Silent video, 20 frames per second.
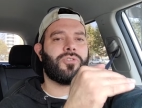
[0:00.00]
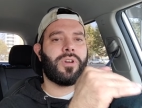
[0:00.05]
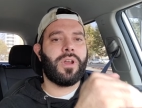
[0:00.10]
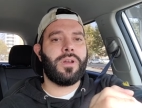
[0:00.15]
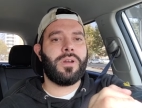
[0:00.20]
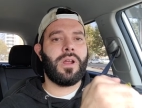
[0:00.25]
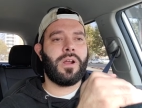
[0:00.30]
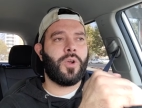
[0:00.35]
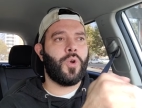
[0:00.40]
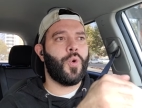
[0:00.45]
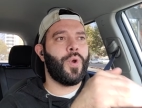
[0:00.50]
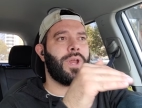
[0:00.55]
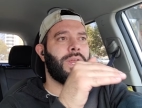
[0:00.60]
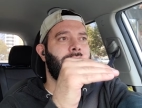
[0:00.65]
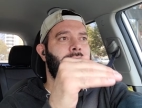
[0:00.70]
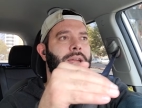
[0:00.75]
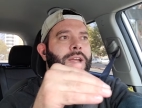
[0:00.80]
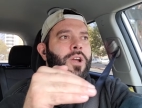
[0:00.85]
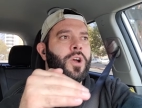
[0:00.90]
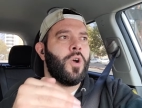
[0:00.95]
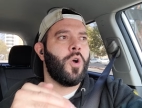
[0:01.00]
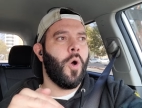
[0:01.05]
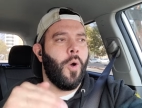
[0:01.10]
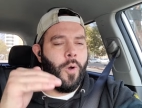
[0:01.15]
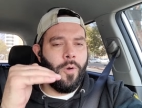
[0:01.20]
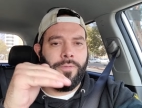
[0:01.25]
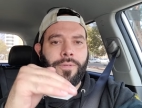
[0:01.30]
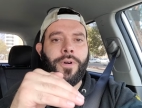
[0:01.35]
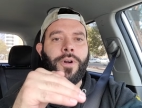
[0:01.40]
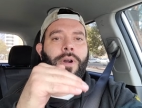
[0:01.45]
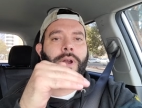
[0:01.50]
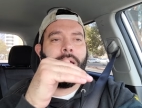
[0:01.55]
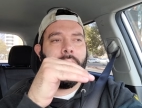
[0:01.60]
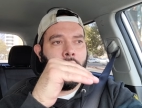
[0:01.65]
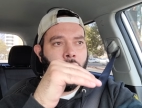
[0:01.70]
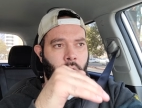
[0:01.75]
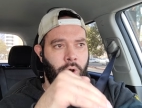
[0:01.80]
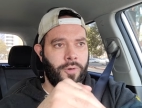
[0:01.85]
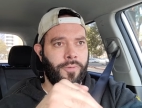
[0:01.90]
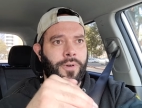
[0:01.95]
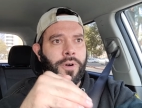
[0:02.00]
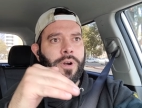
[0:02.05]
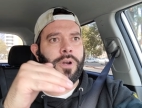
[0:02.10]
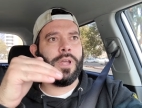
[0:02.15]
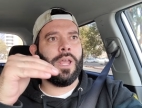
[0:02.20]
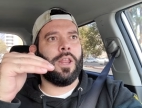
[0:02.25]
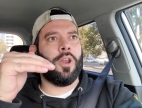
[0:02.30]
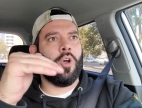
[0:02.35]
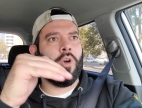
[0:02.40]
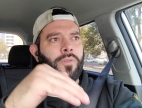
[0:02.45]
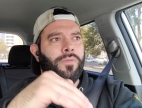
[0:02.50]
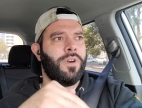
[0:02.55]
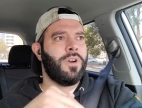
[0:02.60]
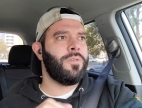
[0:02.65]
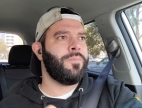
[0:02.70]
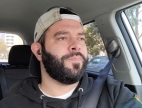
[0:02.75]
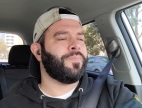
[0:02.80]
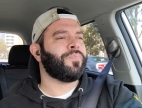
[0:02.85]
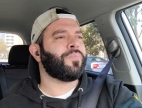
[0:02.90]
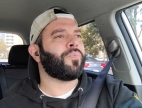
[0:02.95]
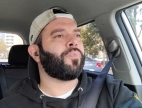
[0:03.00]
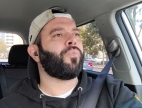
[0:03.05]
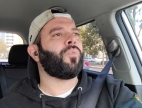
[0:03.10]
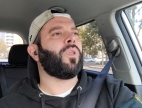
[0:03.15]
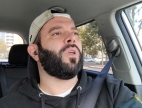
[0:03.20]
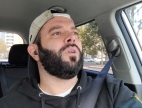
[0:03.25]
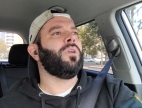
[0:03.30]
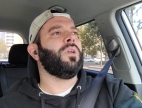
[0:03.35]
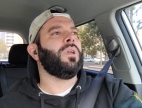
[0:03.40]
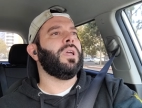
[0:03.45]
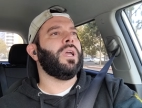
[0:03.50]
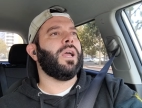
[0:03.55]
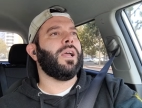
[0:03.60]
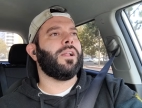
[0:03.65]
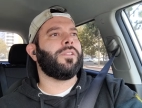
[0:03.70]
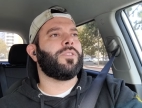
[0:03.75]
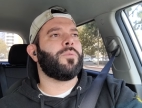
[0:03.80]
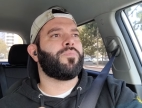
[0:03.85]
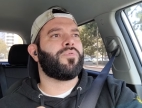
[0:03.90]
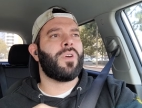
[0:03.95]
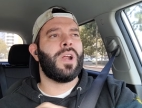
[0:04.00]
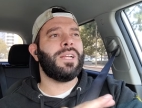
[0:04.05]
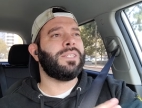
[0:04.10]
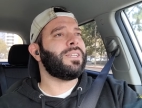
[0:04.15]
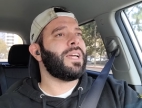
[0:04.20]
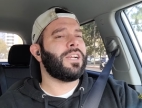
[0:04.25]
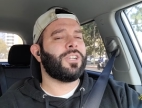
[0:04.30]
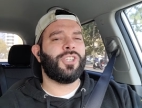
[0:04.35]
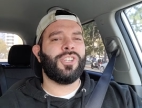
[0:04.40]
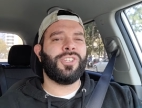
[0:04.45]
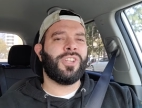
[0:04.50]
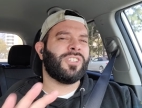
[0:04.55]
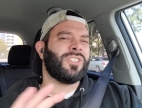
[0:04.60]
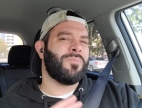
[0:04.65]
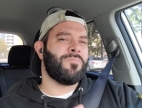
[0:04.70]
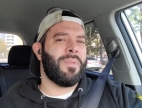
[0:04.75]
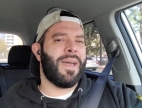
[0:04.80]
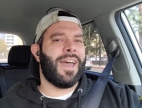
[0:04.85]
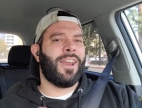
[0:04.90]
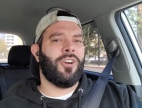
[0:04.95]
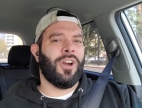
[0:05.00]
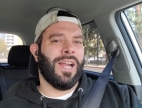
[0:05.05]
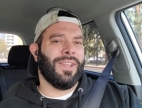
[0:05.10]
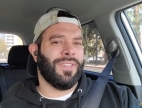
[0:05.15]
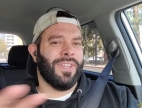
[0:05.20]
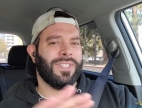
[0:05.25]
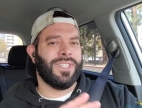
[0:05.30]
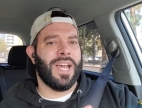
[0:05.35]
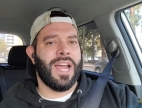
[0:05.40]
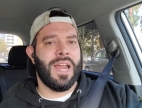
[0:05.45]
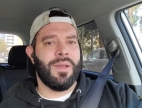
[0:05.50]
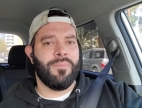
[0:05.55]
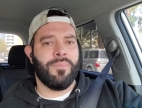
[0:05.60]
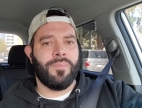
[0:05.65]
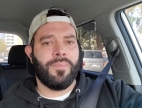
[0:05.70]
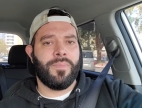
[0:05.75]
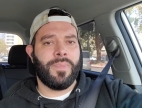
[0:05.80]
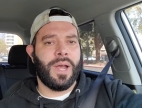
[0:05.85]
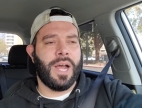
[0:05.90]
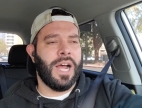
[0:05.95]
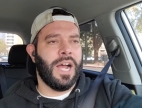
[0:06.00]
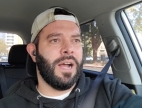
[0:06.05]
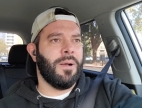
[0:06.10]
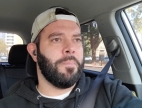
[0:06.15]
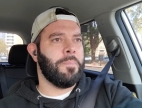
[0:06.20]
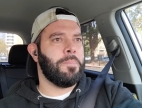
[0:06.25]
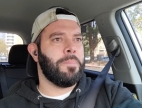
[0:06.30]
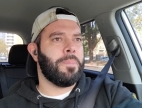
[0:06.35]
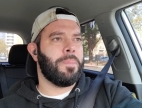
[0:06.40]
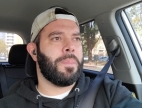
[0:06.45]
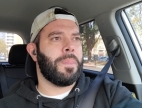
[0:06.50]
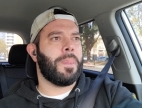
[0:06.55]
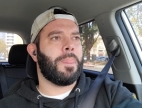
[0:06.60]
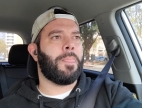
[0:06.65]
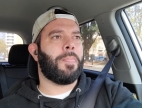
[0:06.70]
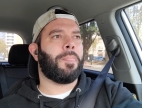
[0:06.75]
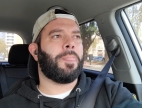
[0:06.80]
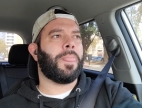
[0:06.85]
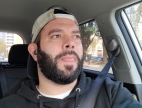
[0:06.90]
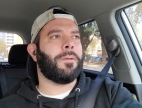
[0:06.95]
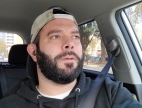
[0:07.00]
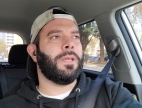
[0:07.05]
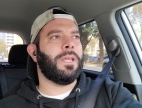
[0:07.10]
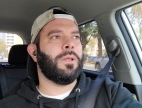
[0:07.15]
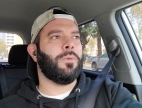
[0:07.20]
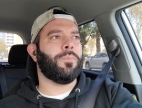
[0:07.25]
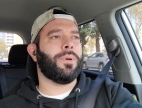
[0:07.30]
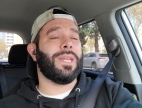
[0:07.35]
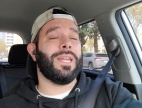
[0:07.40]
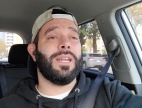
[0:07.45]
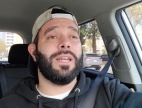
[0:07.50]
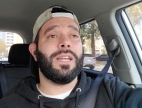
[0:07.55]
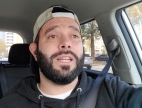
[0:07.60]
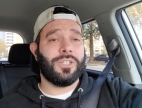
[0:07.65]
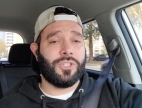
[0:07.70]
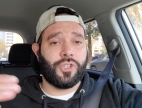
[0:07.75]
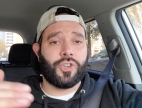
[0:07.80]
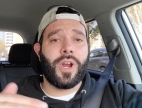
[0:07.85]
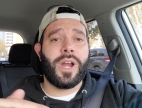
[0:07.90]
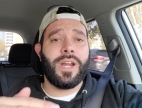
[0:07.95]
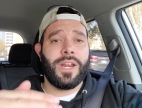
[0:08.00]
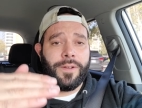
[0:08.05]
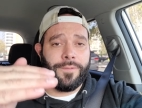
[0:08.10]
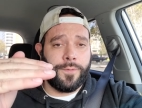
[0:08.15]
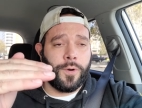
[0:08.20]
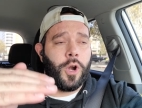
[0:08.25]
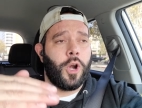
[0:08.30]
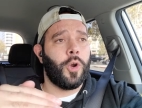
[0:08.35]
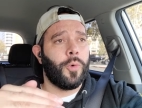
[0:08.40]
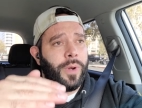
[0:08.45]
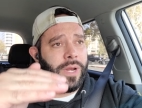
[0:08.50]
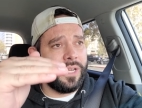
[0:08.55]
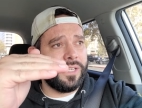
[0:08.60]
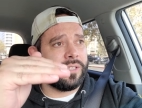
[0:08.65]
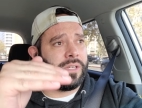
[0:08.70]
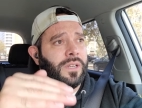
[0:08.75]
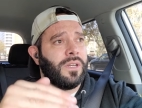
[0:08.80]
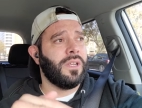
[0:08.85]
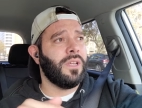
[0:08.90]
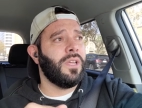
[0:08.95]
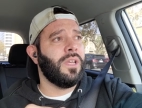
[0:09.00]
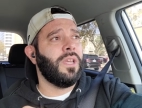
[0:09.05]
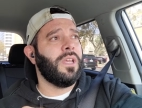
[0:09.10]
trend on CoinGecko over and over and over, the price action doesn't matter at the time. Um, it, but it is trending for a reason.